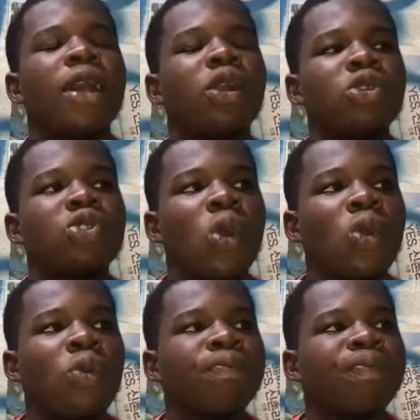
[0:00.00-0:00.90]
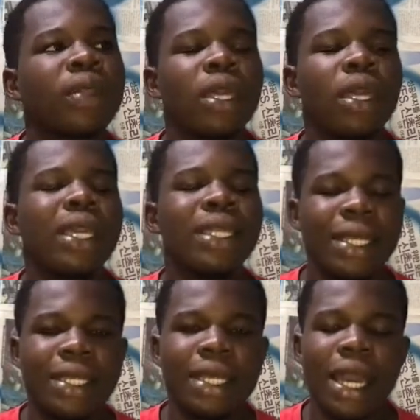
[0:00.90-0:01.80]
also he
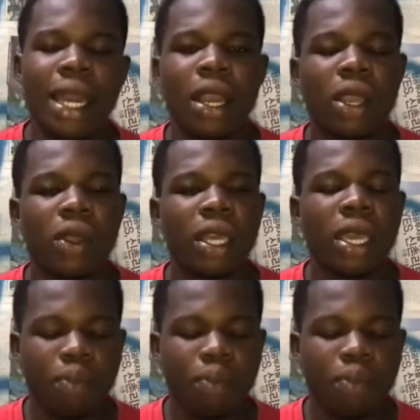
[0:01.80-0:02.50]
did Kim